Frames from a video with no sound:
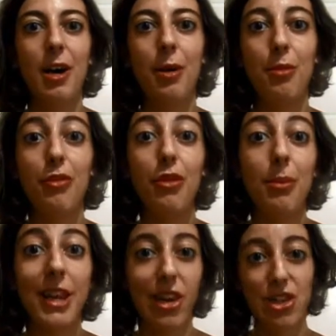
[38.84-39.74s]
from
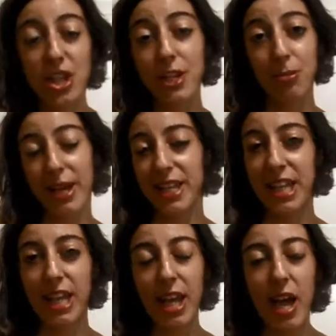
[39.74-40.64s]
Illogical
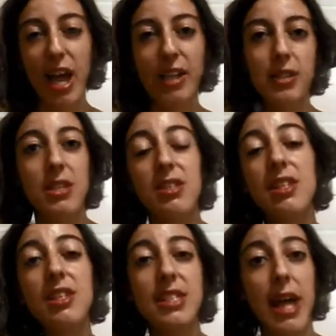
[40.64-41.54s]
Betty, and this is
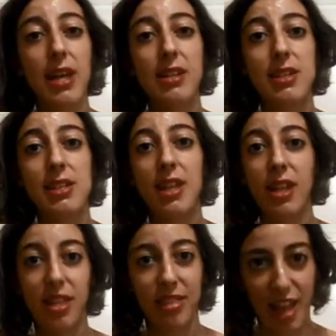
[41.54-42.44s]
this snack's
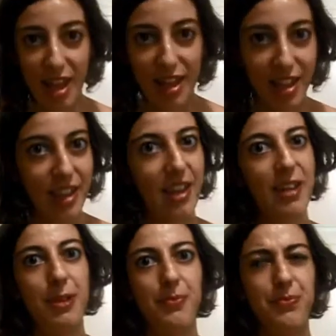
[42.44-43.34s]
tag.
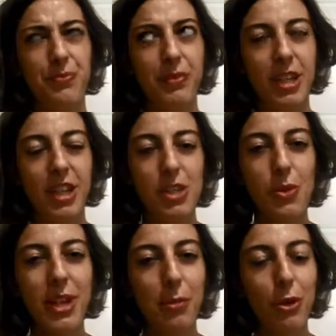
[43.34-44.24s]
That's quite
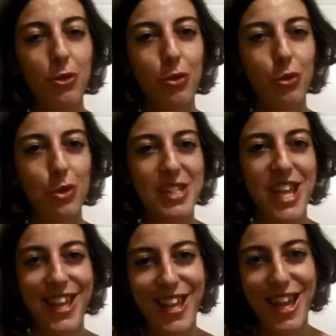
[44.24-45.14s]
a mouthful to
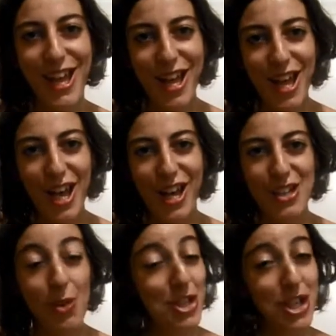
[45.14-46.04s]
say, so
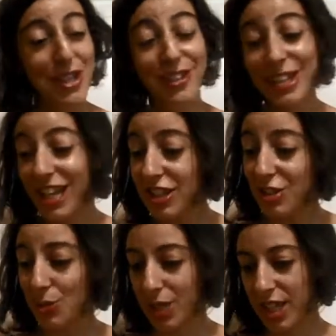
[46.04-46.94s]
I shall get
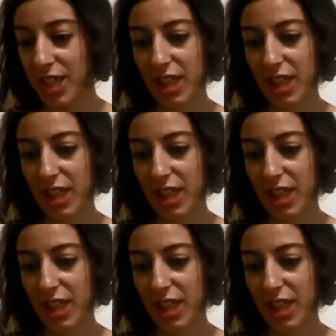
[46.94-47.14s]
to it.